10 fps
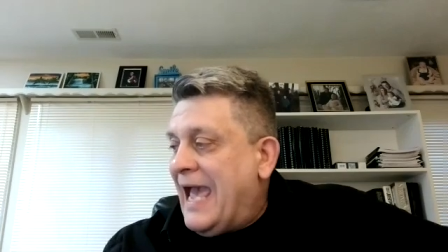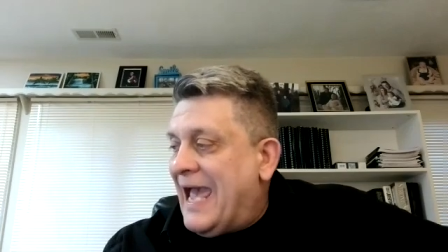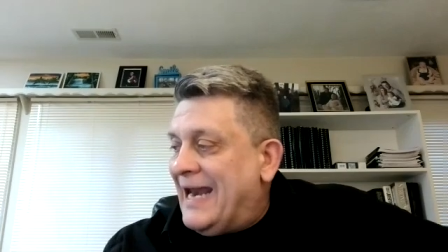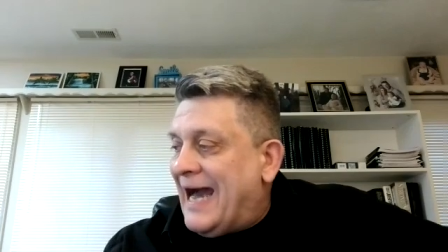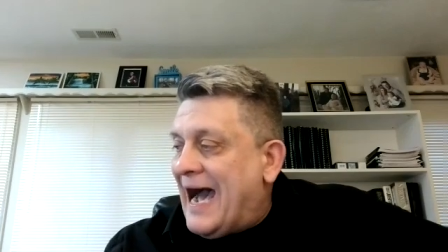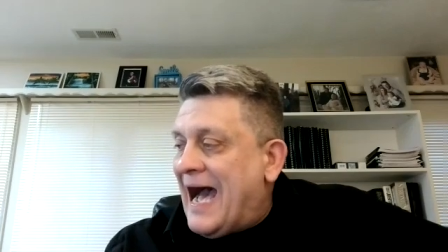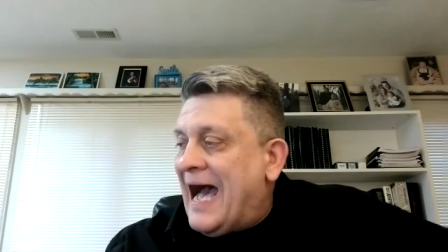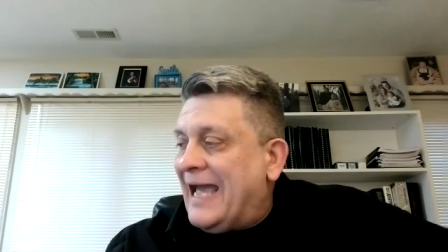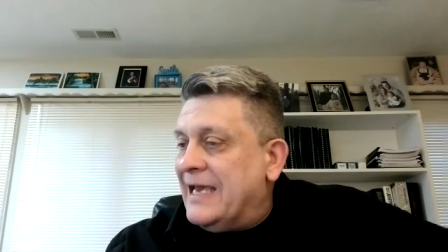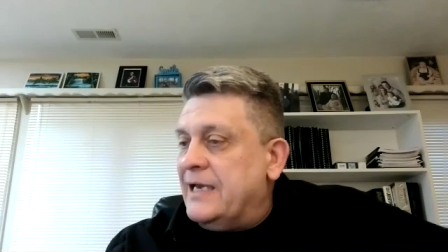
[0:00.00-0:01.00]
and
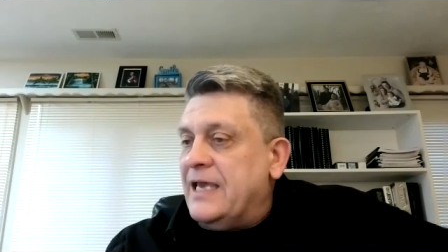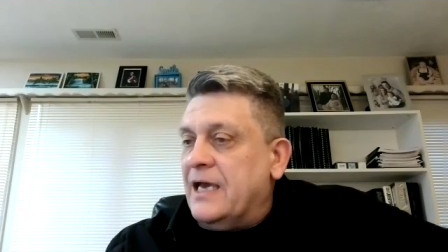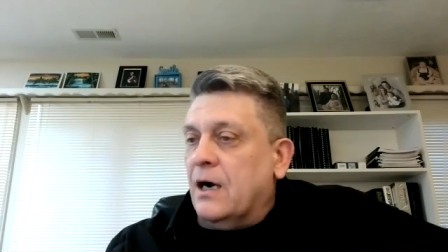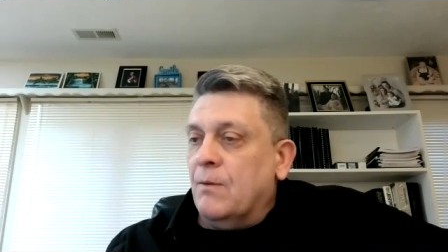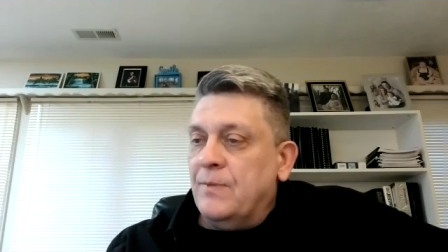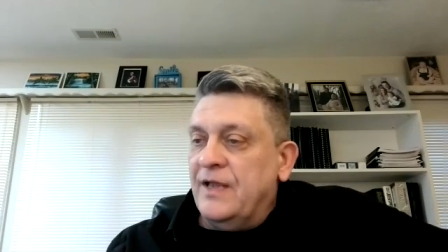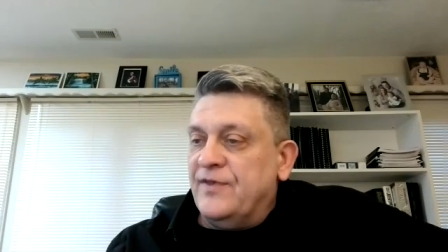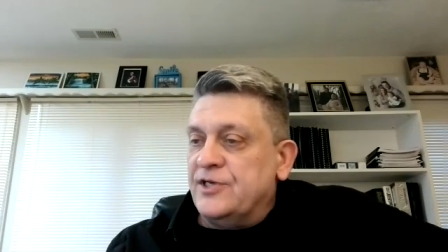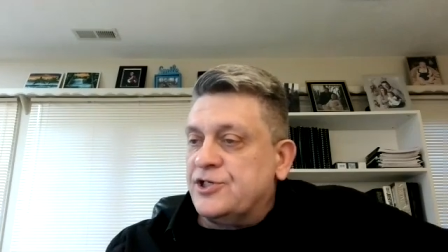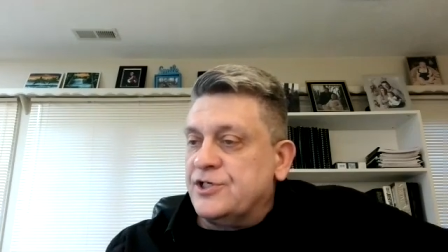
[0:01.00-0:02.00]
I in him. And
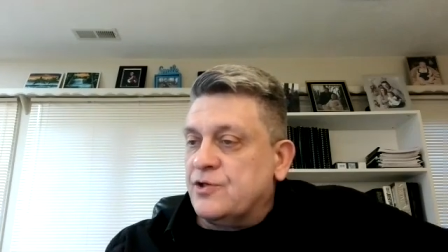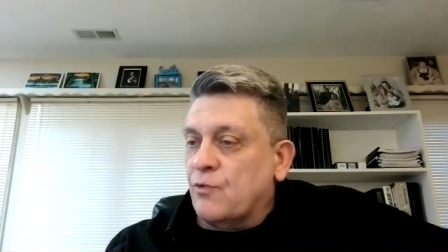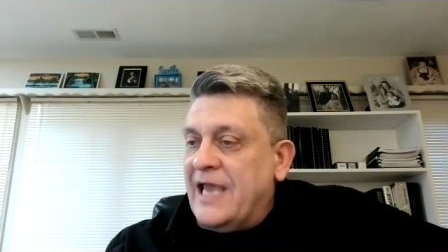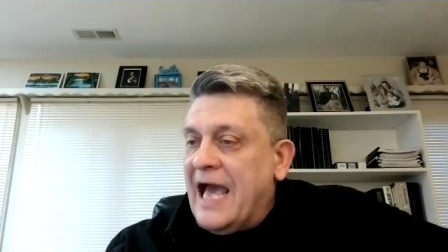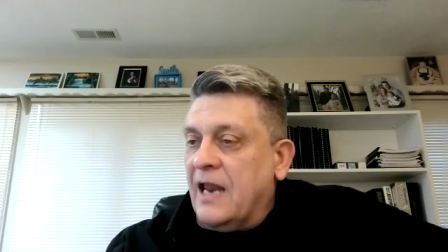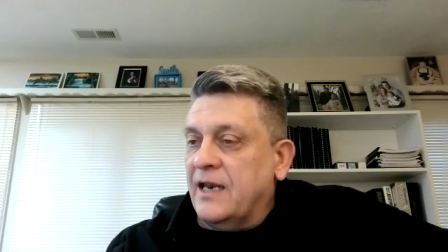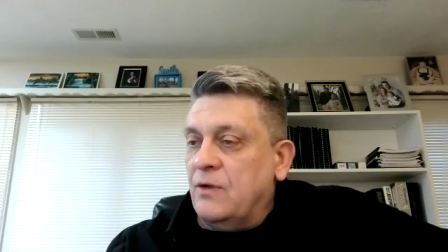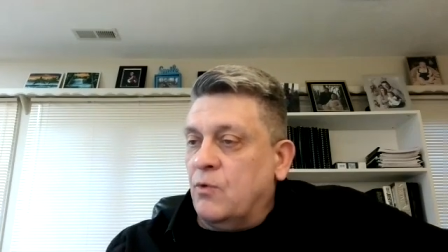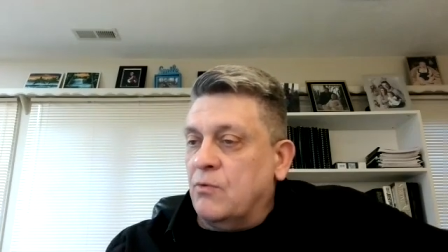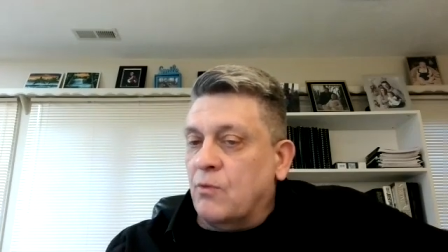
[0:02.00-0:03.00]
this is the
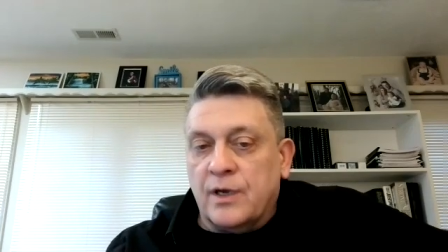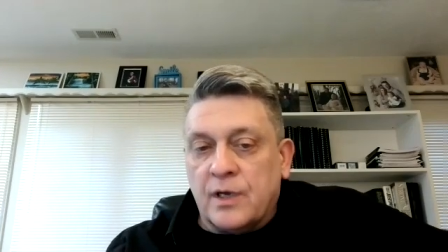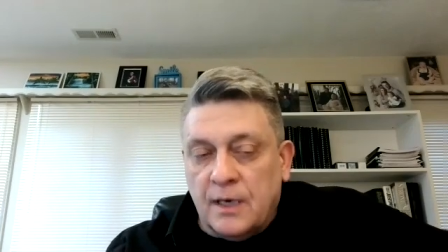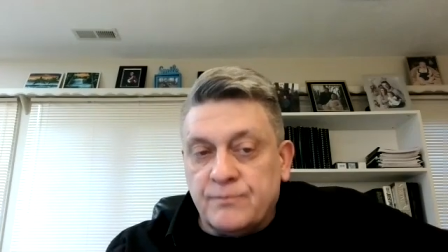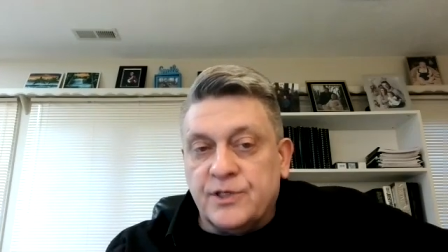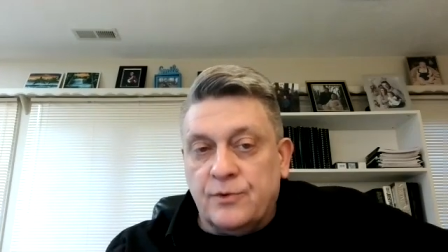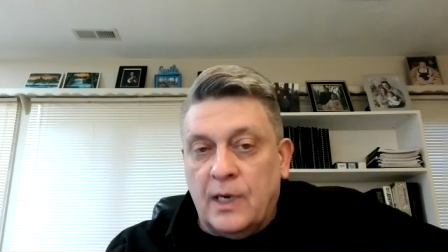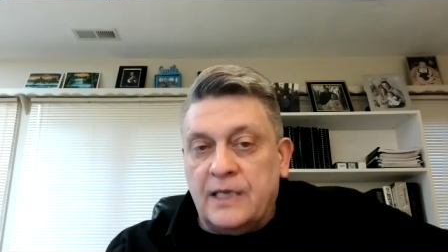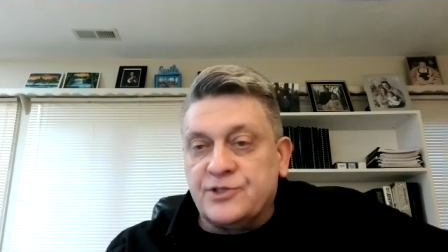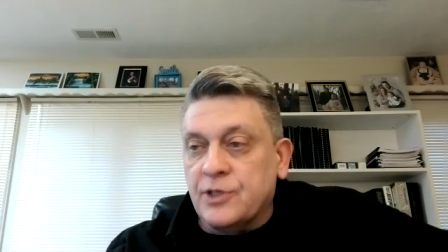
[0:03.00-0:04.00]
reality we want to come
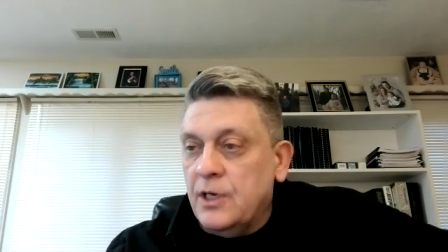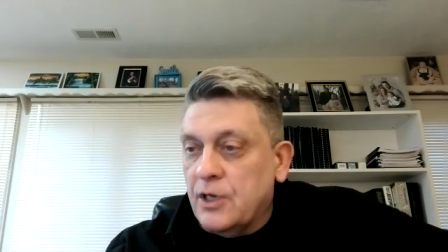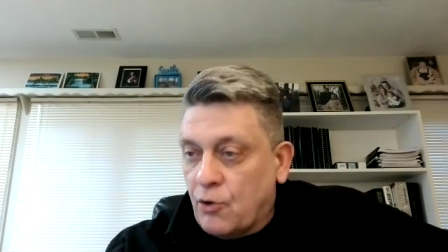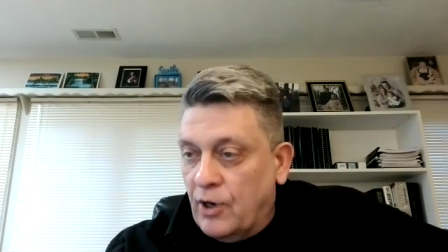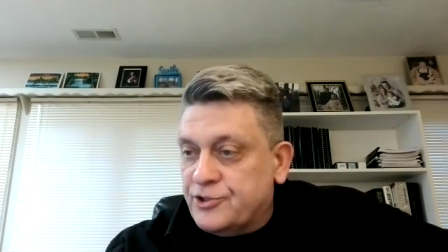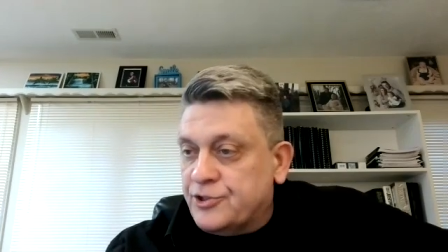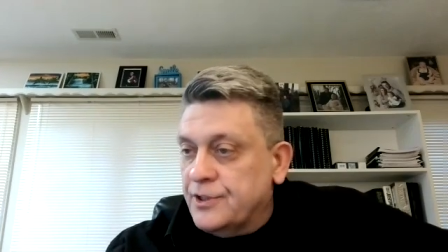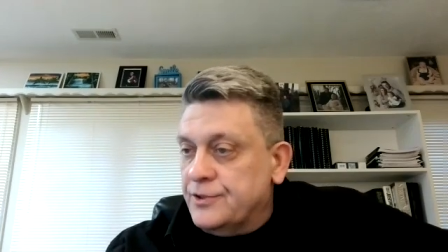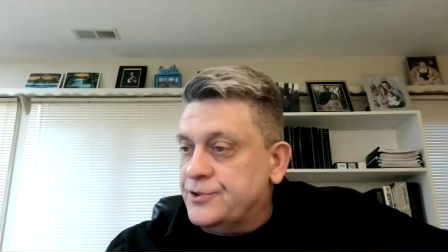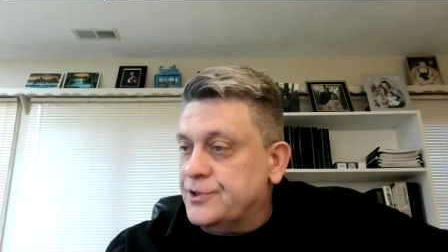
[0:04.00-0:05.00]
to as
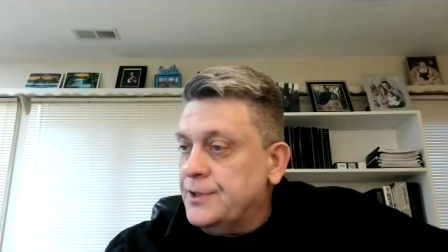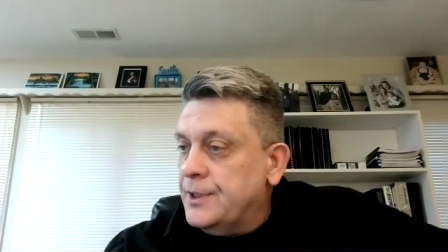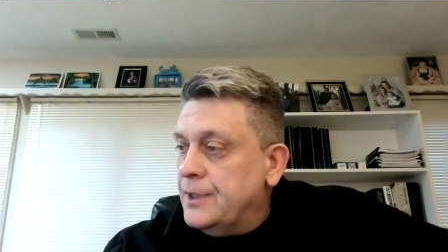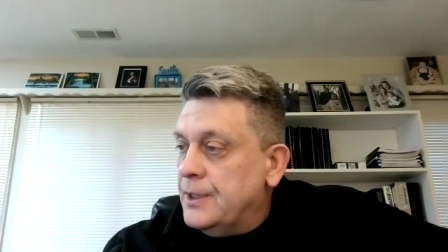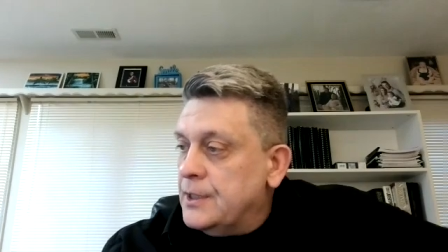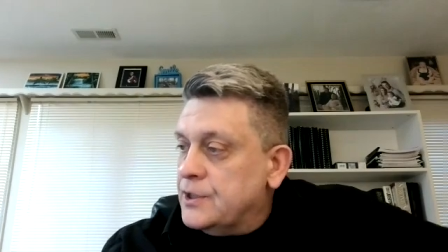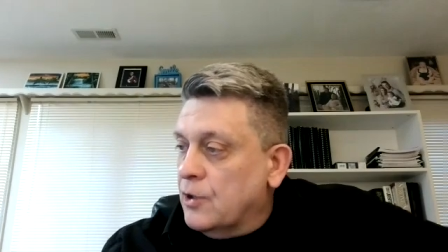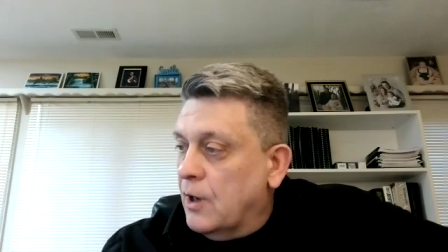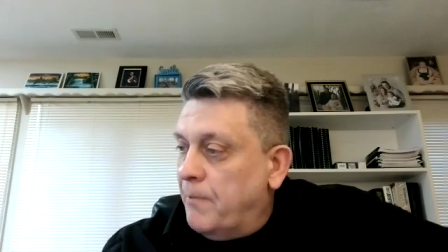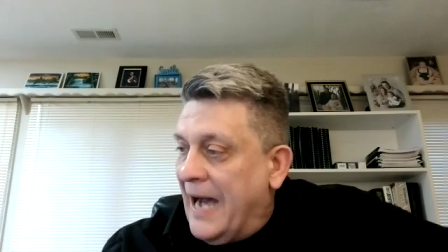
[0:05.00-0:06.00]
Christians,
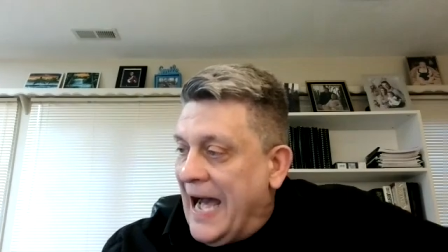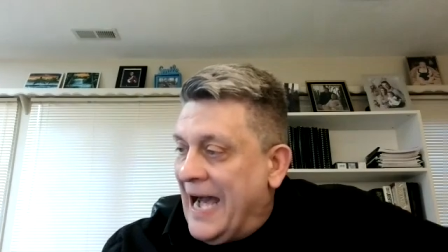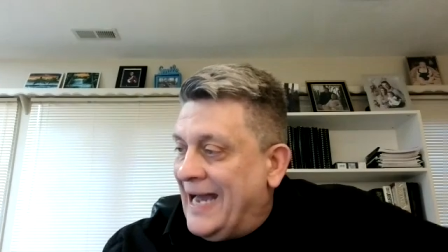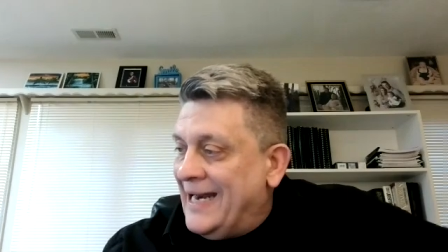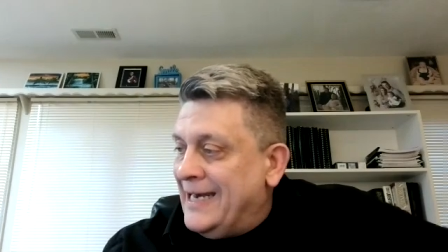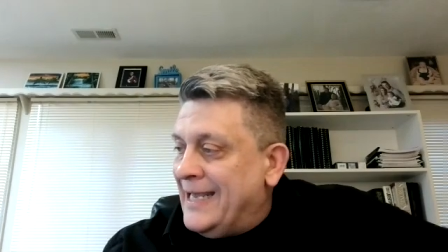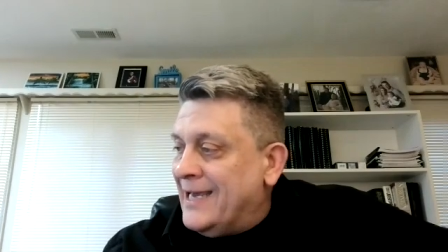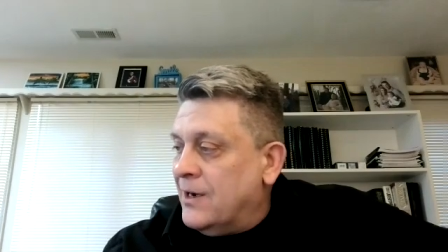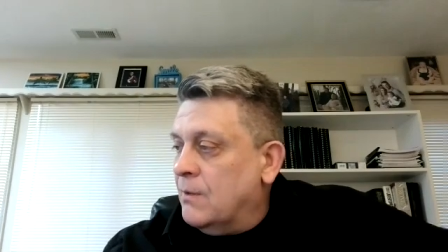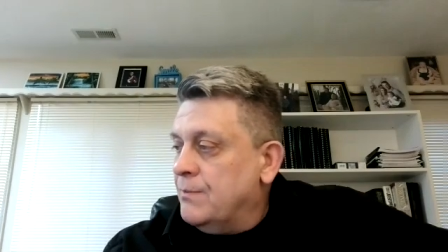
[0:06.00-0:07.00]
to abide in
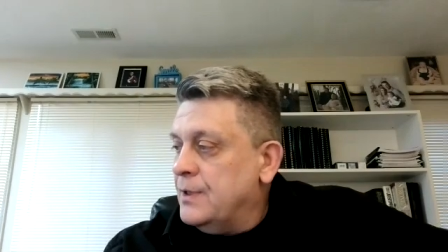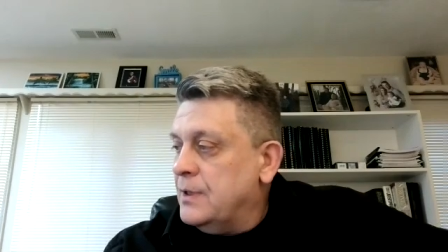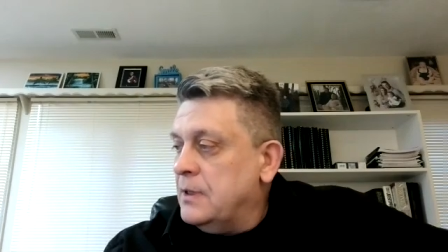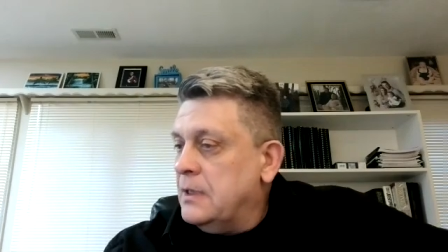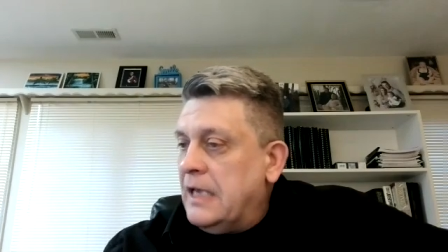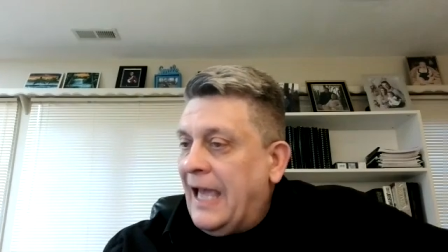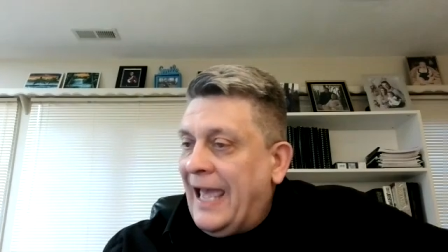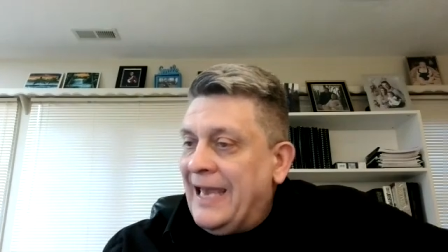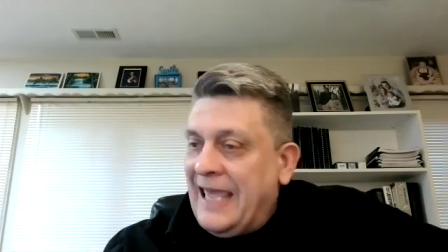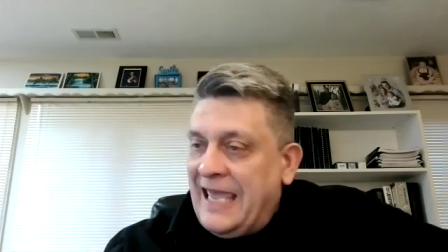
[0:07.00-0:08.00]
him
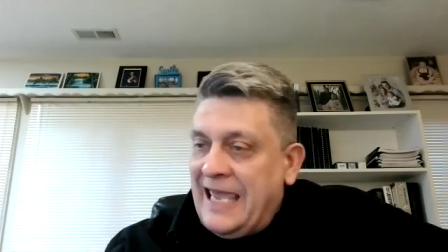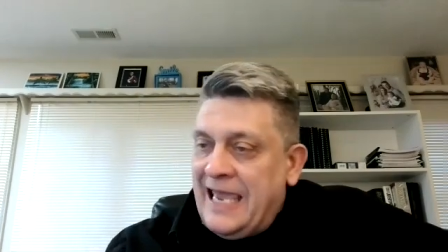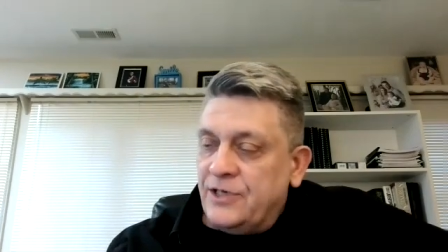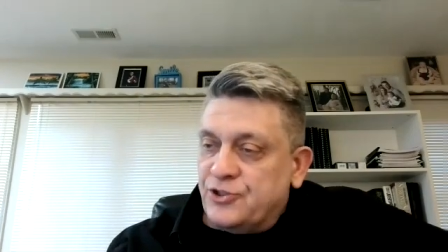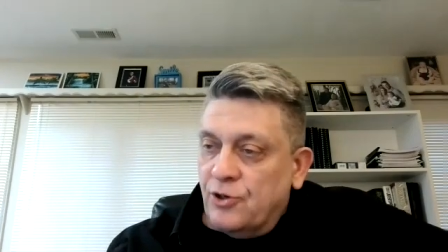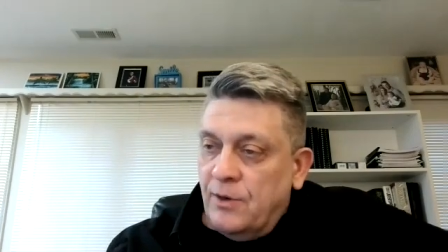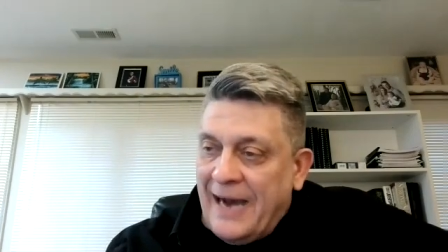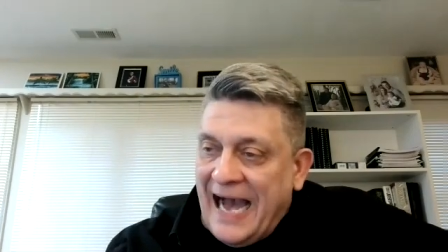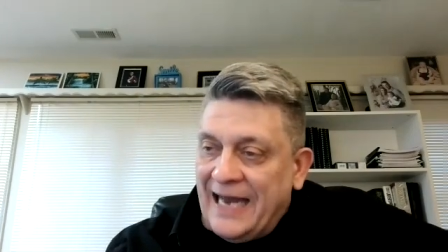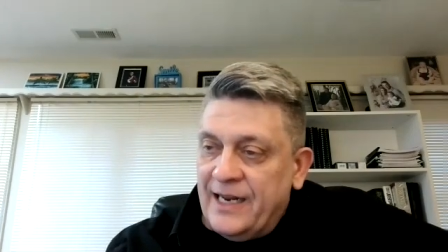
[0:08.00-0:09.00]
and he to
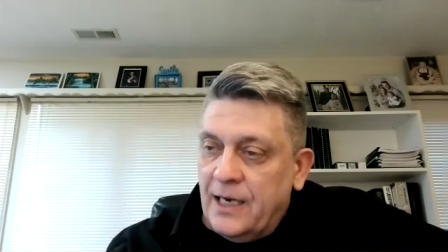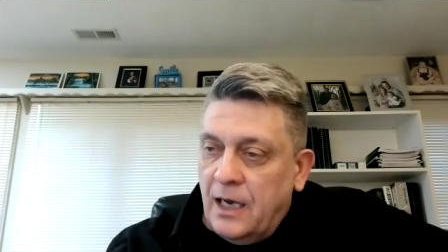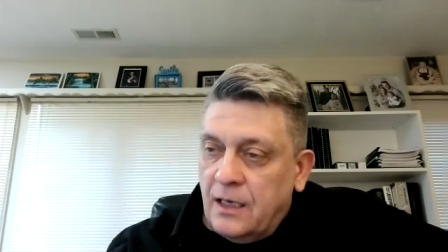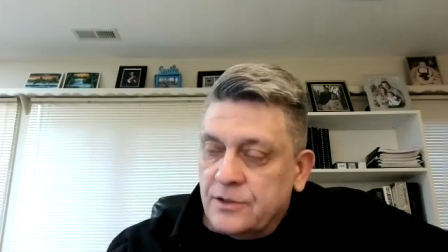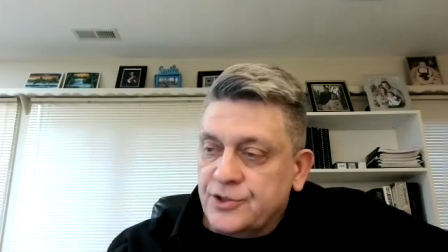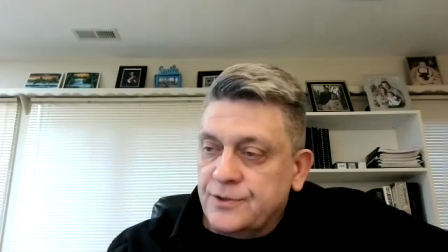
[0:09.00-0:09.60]
abide in us.